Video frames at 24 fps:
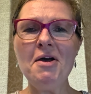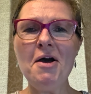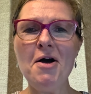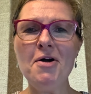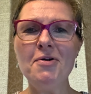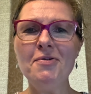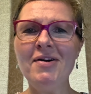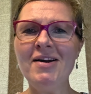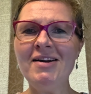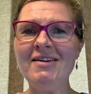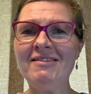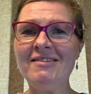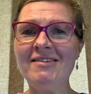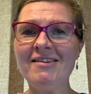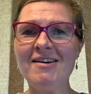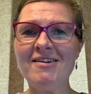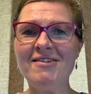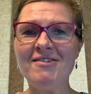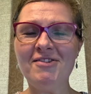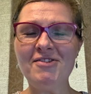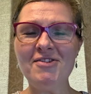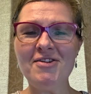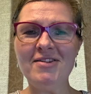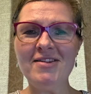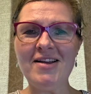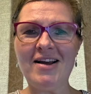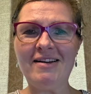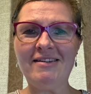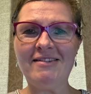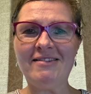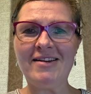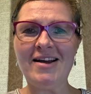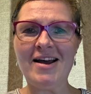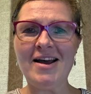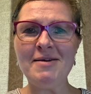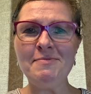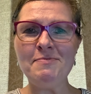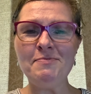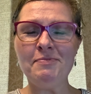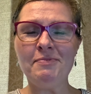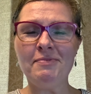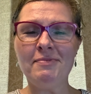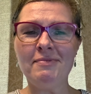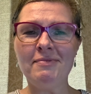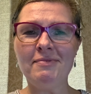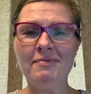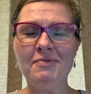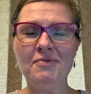All right, until next time,
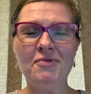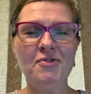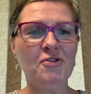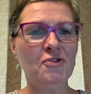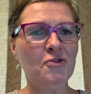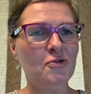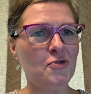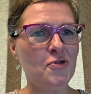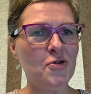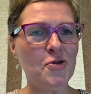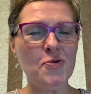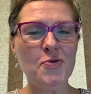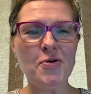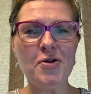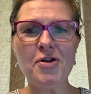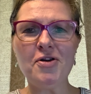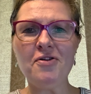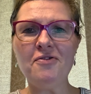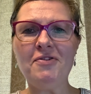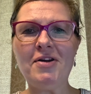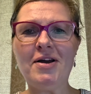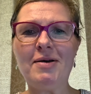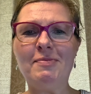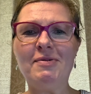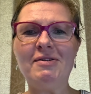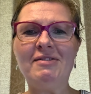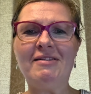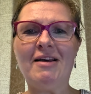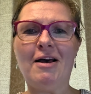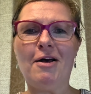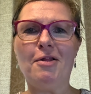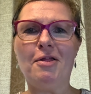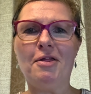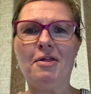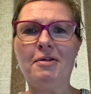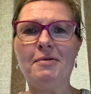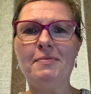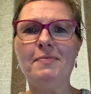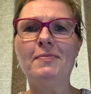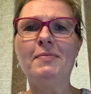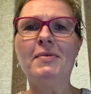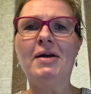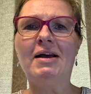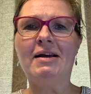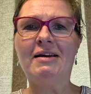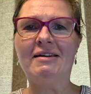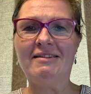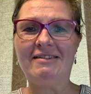to you and your family's health,
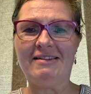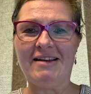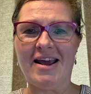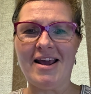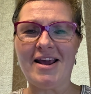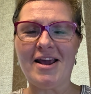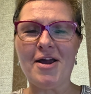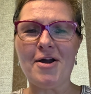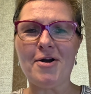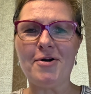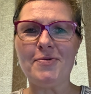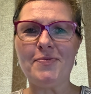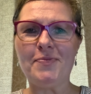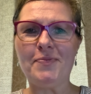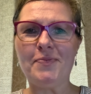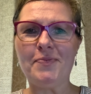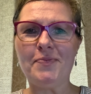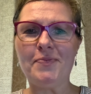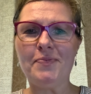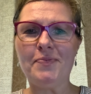take care.